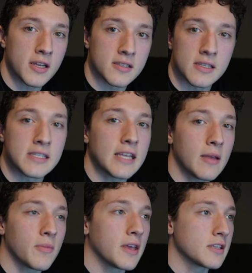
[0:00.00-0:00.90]
The
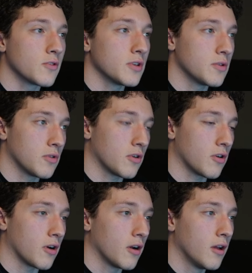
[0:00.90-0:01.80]
same thing's going to
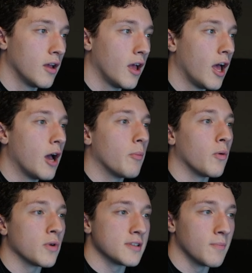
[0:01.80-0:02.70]
occur. But
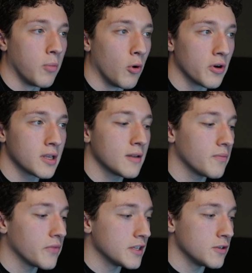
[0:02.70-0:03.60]
what's important
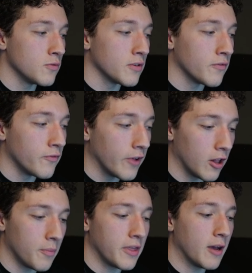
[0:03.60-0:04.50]
is you
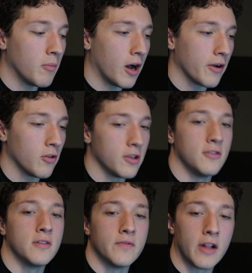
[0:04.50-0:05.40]
develop that model, you
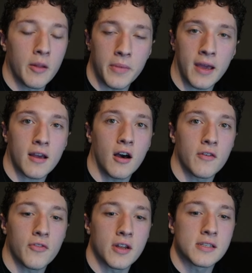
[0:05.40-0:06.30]
develop that
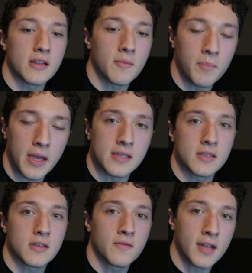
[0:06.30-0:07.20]
confidence on the
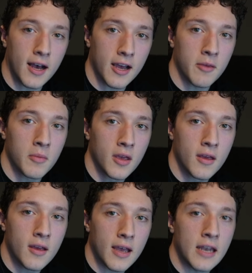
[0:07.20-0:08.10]
basis of time,
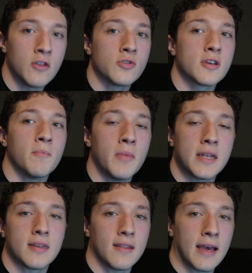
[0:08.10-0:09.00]
and you submit
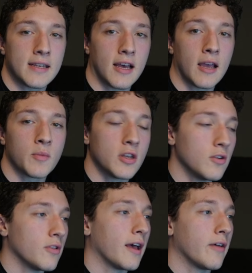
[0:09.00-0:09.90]
to that time to do
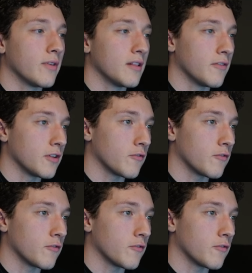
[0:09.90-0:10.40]
the heavy lifting for